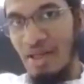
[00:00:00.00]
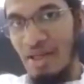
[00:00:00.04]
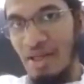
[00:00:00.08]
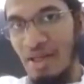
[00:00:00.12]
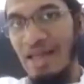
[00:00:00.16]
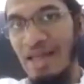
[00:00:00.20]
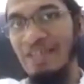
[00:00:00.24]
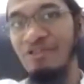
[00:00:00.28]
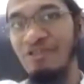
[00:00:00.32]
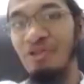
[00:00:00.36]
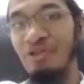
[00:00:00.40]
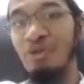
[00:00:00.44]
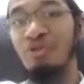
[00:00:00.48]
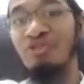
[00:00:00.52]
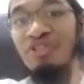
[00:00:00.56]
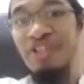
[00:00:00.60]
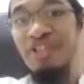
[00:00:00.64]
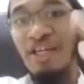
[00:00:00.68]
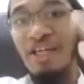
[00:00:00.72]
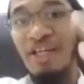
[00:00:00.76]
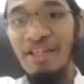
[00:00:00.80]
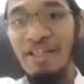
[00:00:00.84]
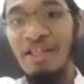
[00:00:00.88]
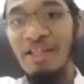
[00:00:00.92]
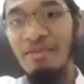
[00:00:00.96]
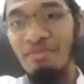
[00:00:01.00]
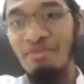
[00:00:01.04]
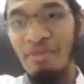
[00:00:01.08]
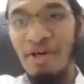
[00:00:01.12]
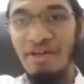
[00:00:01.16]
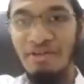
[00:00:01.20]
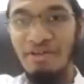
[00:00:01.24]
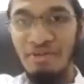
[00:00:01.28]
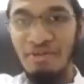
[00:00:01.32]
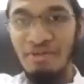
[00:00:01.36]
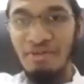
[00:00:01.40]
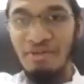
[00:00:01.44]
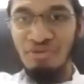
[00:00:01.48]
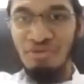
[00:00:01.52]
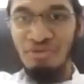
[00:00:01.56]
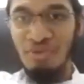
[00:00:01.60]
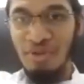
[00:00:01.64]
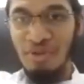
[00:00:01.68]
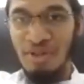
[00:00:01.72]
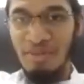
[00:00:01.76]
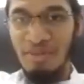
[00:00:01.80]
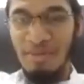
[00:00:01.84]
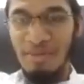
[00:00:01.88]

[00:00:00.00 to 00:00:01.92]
associating partners with him,